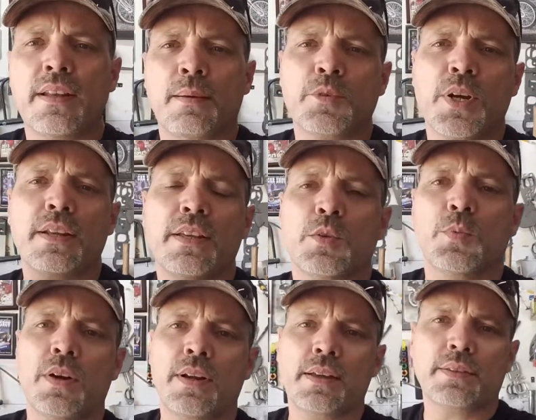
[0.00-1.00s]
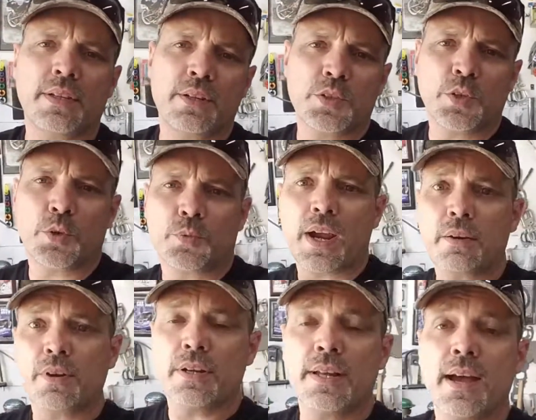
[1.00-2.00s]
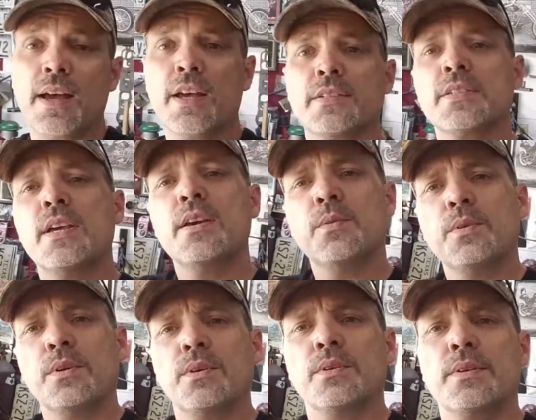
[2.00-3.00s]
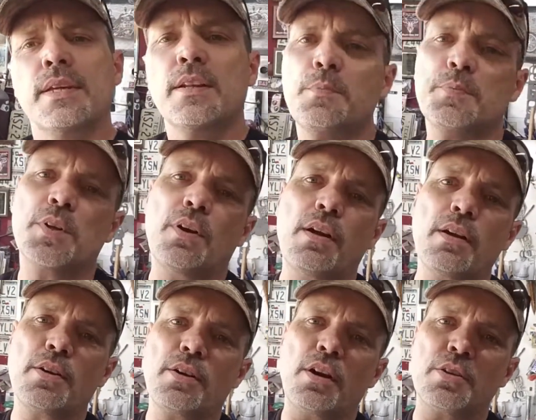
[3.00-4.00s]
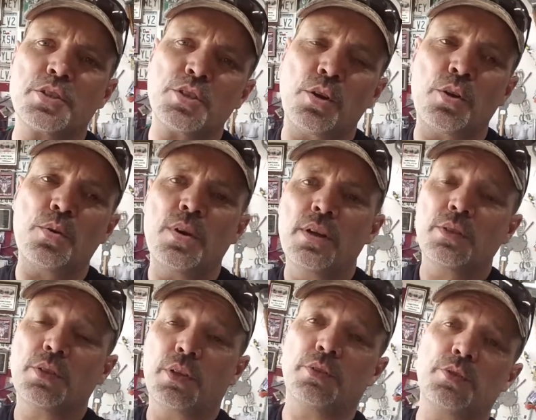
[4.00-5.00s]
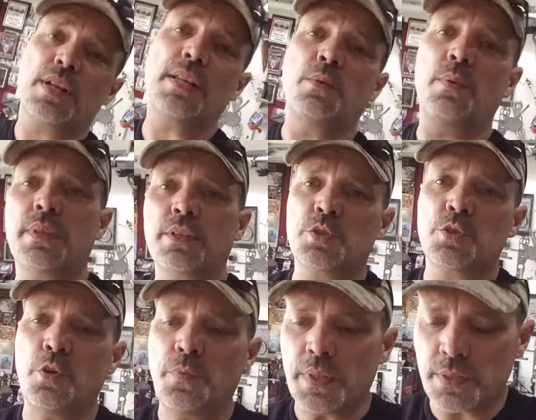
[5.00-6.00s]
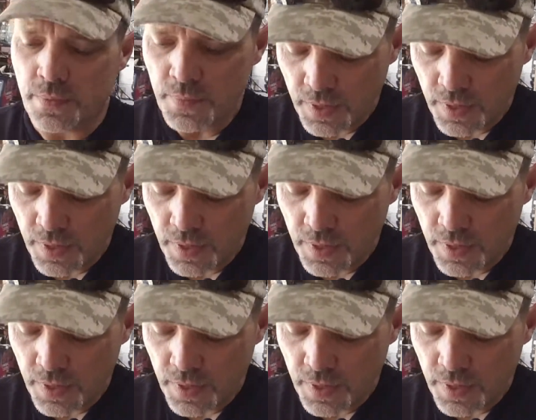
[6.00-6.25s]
I'm trying to get the word out there so the Rat Rod guys will get up to our car show, so they'll try to get one of these trophies.